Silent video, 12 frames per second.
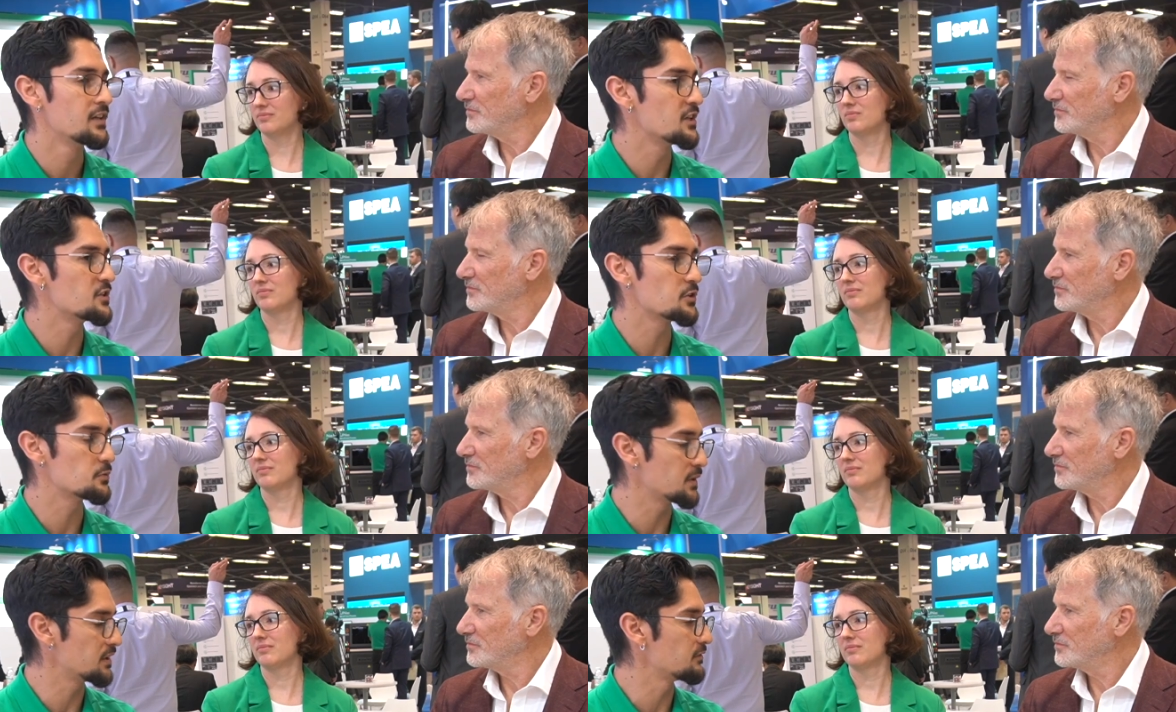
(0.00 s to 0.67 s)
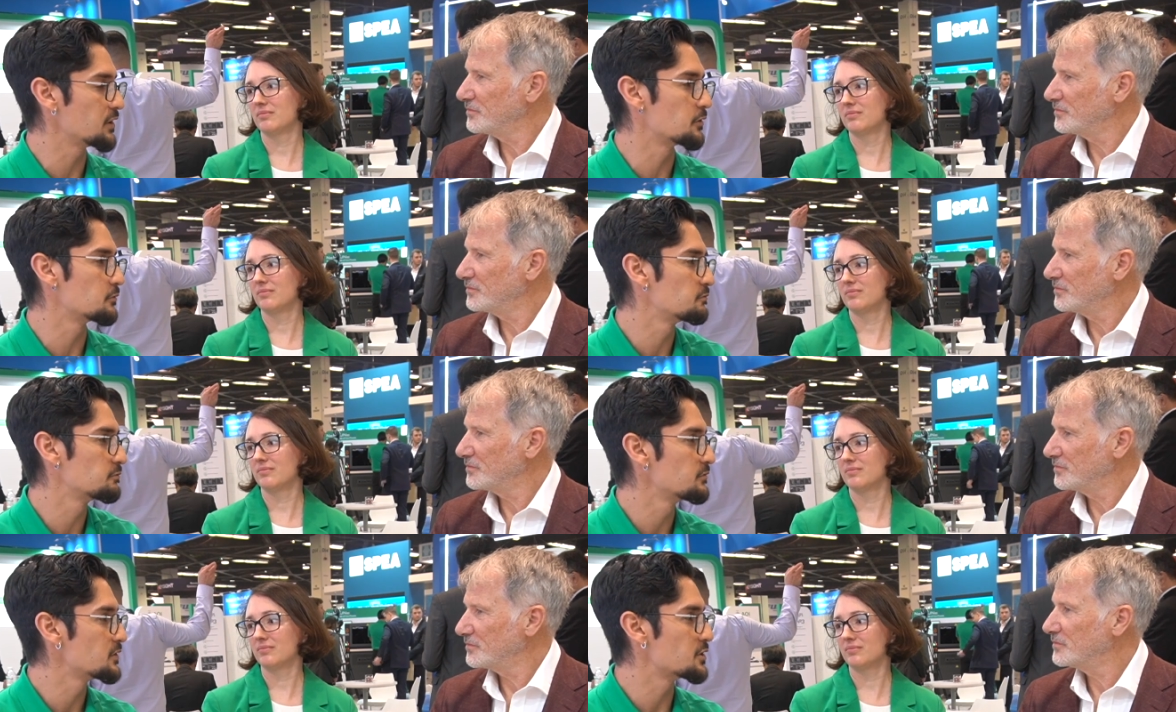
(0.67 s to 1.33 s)
Speaker 1: It's just been you
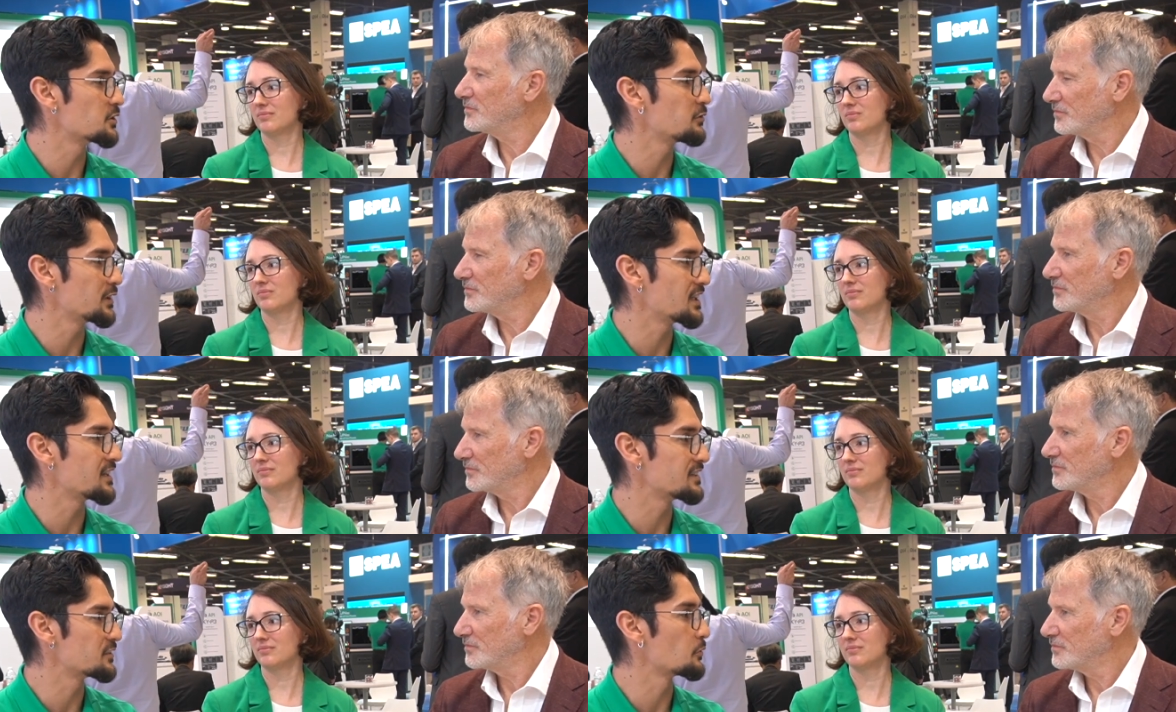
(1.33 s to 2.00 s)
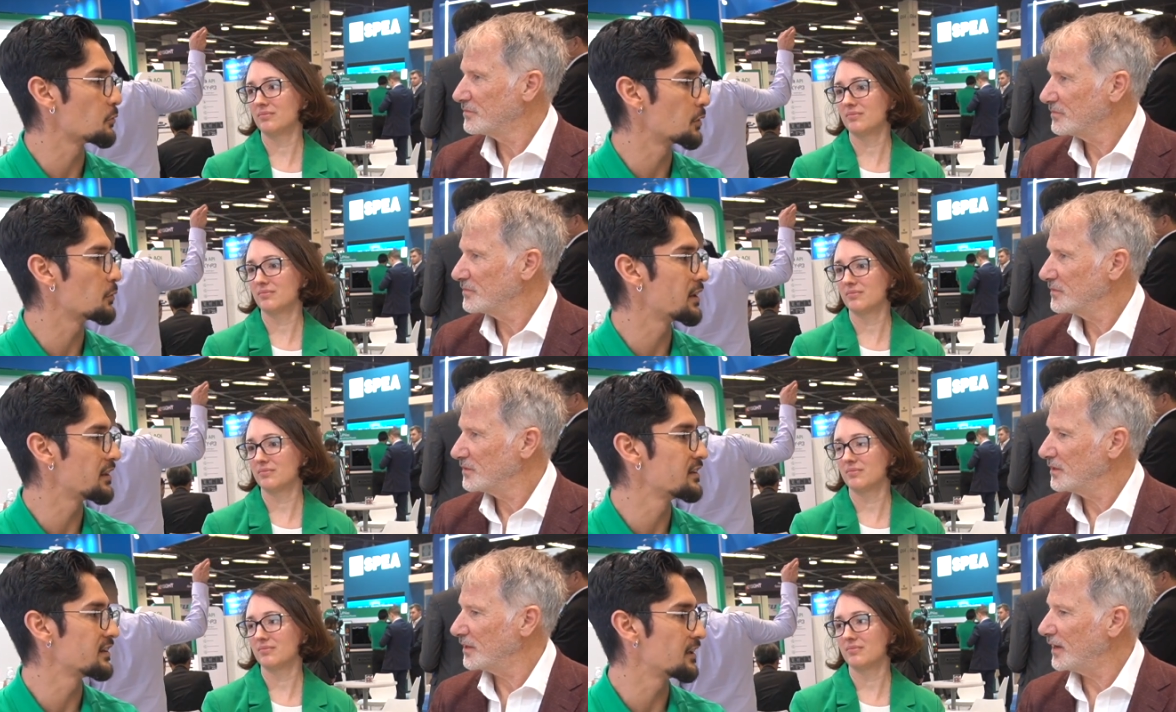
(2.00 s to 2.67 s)
know just fantastic to work with.
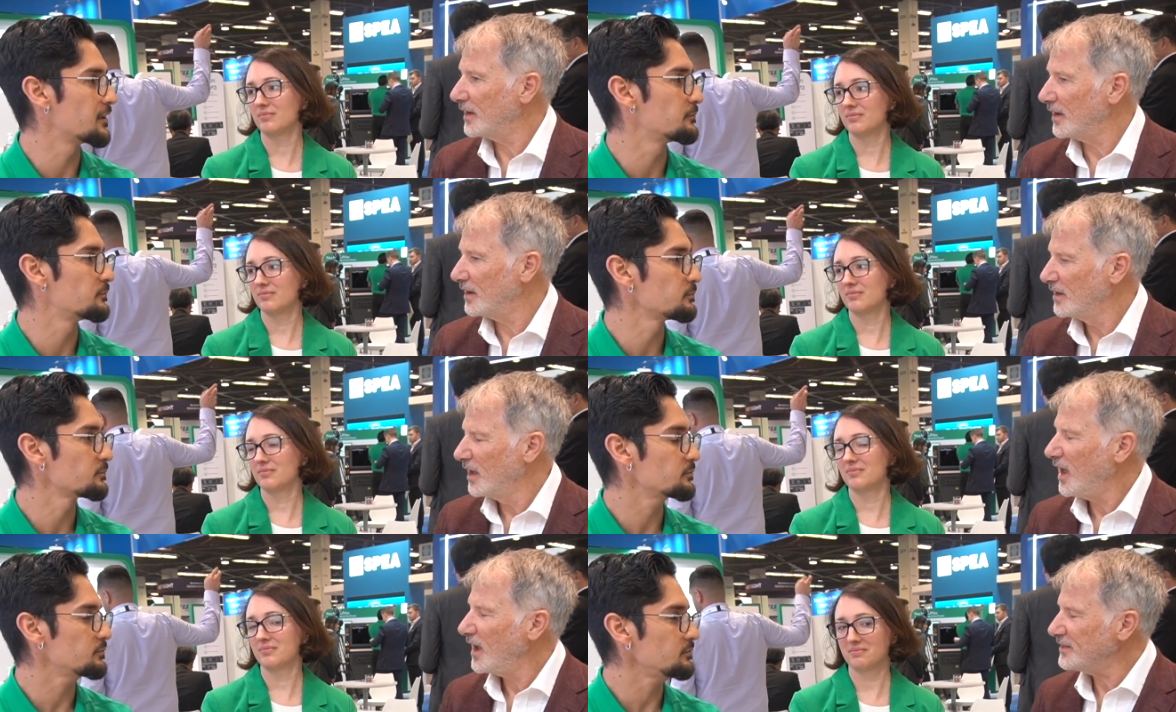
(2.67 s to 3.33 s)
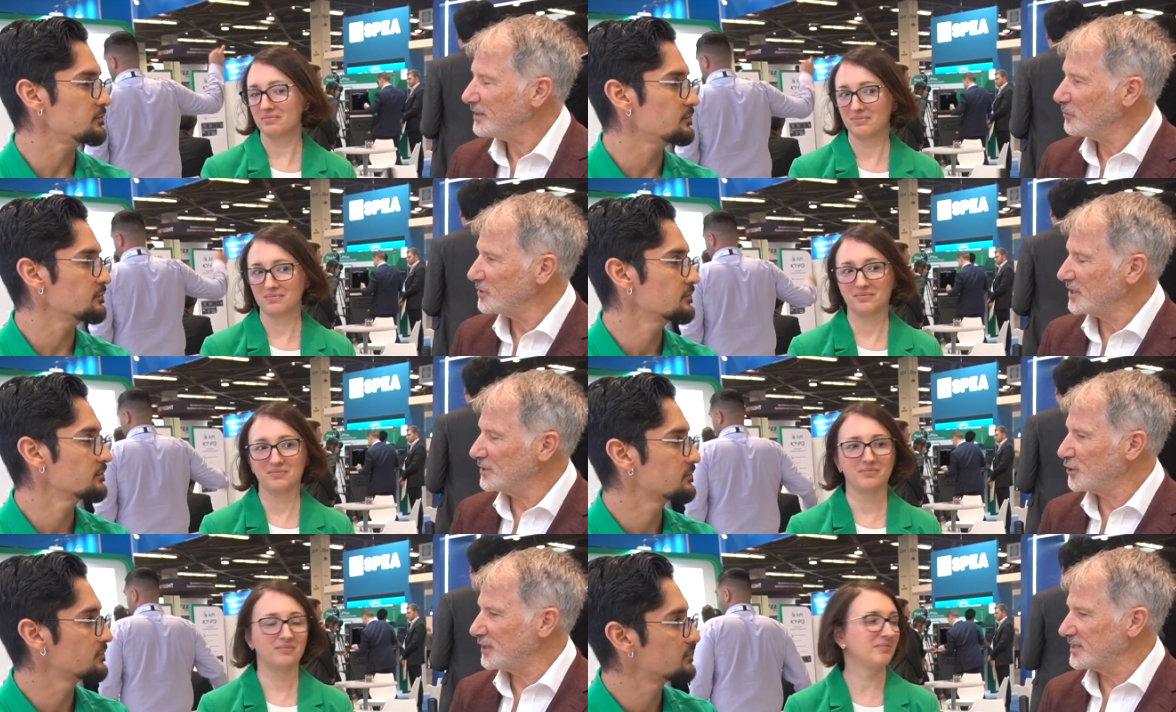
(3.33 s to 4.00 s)
Yeah, yeah.
Speaker 2: I think what's
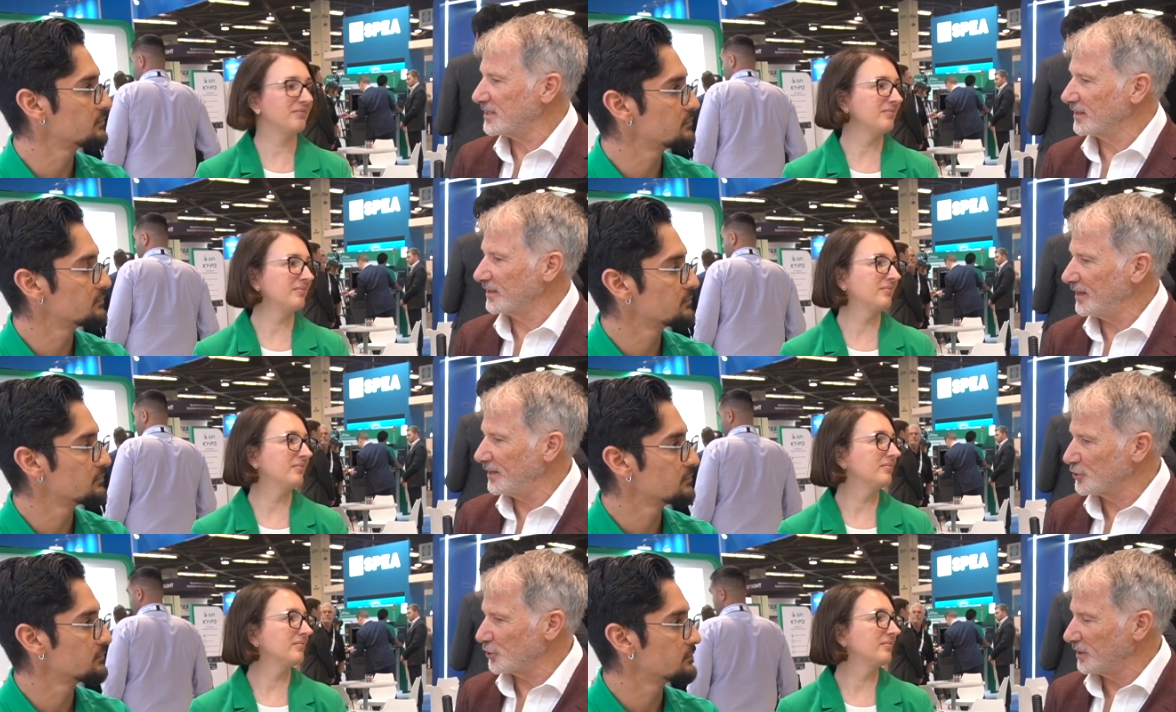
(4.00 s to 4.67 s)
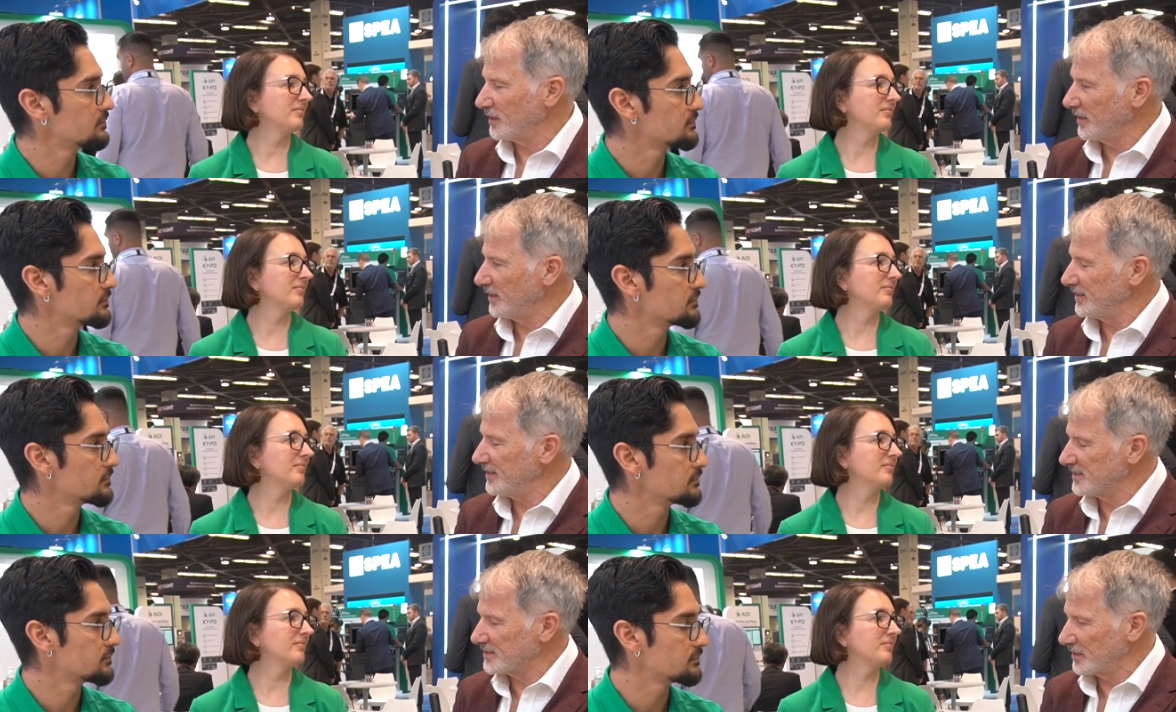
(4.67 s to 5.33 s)
interesting there, Julia,
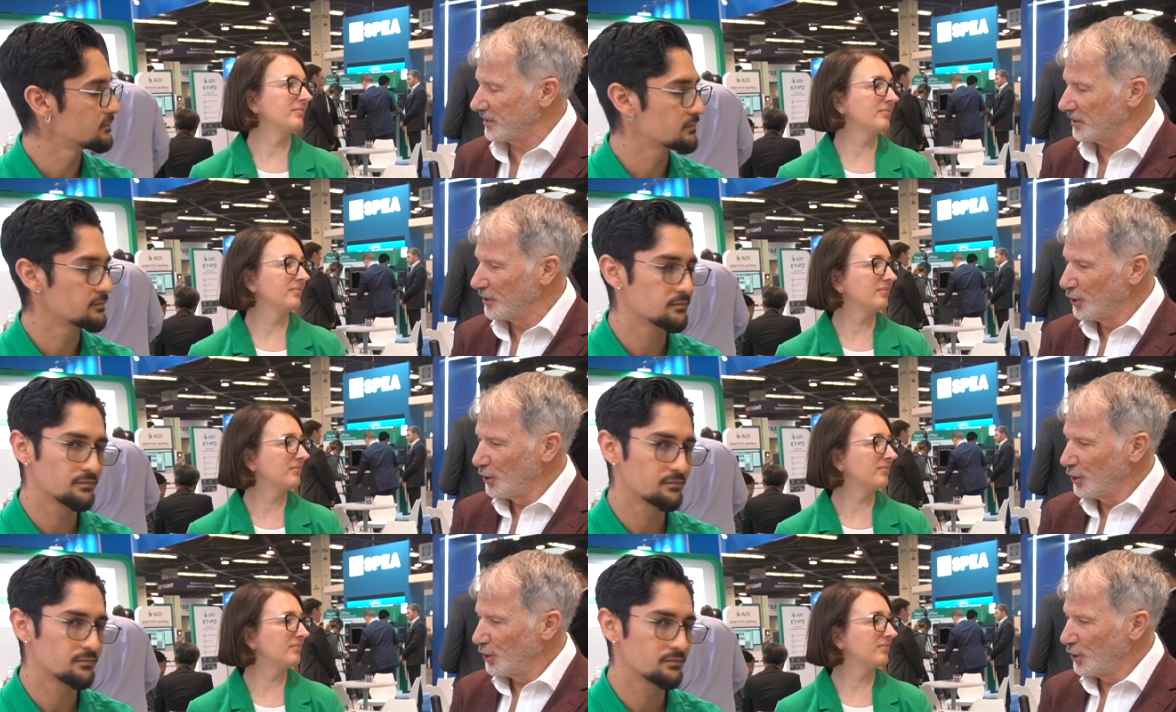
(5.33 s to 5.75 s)
is that